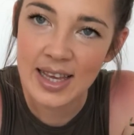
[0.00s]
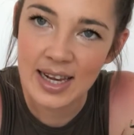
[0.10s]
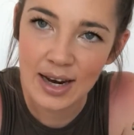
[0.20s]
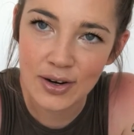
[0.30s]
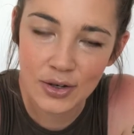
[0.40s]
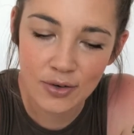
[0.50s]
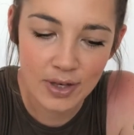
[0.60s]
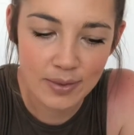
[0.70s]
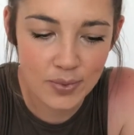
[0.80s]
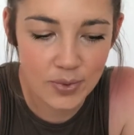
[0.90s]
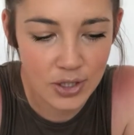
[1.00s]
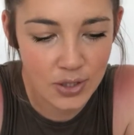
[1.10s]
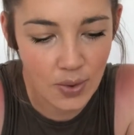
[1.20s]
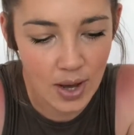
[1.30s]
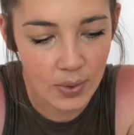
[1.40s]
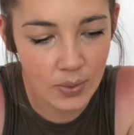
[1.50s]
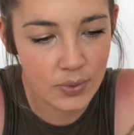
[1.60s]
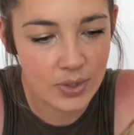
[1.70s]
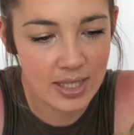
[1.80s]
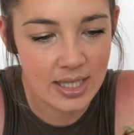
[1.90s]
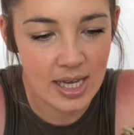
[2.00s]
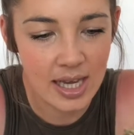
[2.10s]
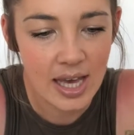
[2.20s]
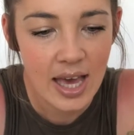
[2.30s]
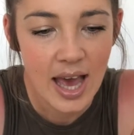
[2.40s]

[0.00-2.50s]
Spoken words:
the clarinerviums, which is quite cool to see.